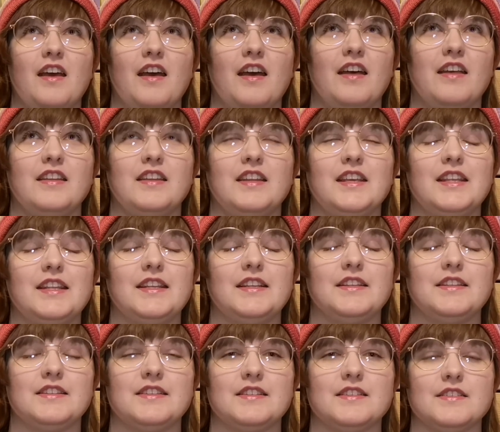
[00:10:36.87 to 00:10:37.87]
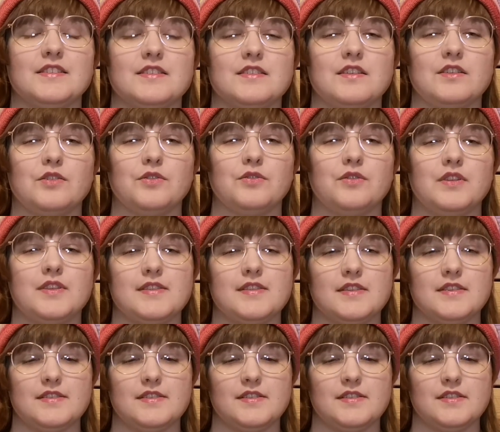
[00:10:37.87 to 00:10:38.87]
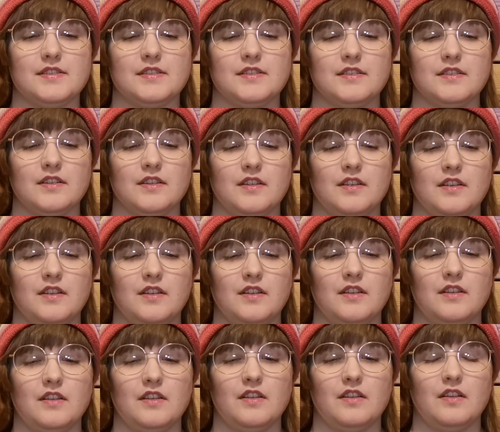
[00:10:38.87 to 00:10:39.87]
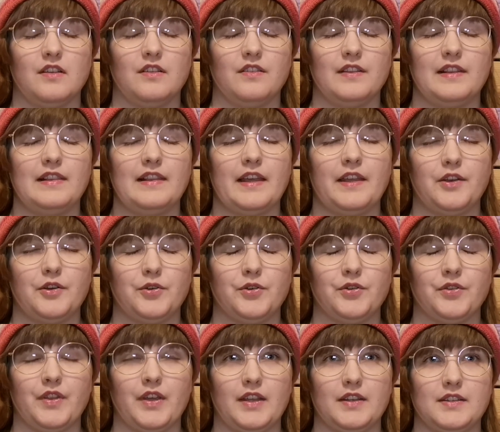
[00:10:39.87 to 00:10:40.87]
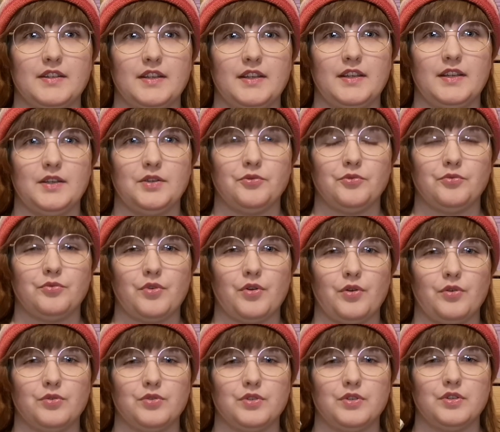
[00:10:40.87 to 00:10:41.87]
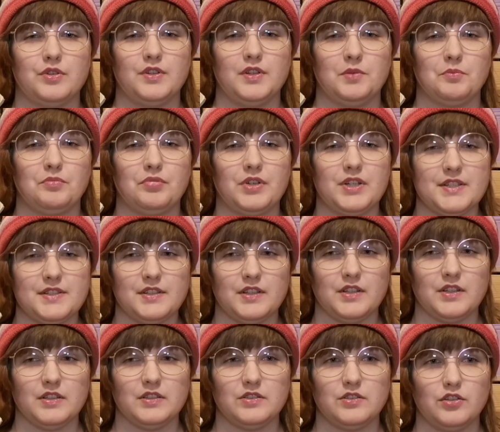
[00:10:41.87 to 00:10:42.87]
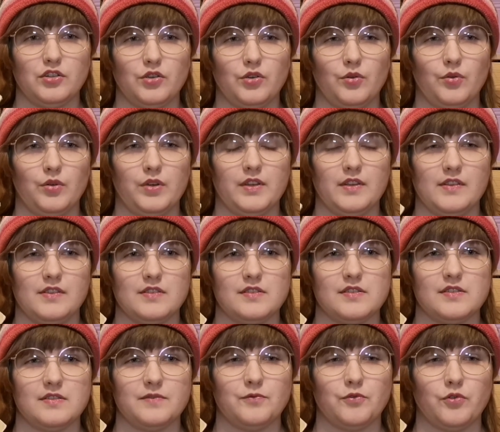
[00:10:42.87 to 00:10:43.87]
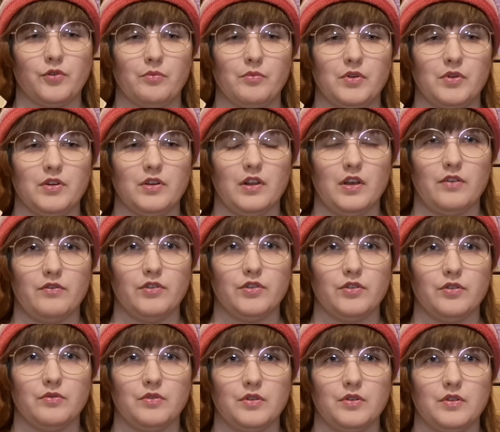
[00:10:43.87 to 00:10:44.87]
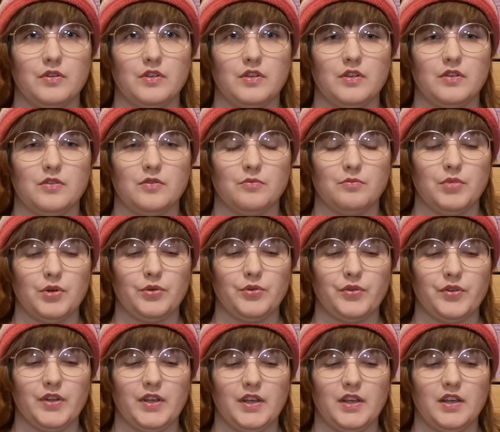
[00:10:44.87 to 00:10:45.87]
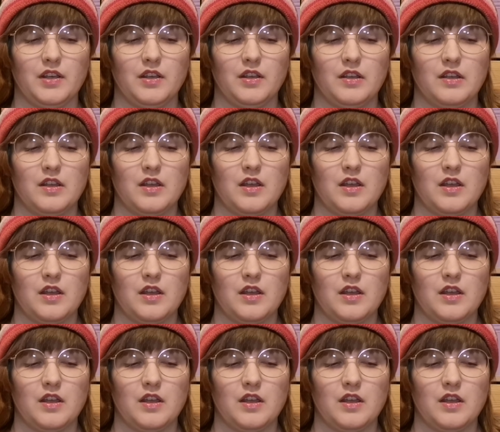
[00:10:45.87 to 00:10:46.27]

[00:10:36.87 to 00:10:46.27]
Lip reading: And in it, so this is the letter that he wrote in prison to his former lover, Bosie.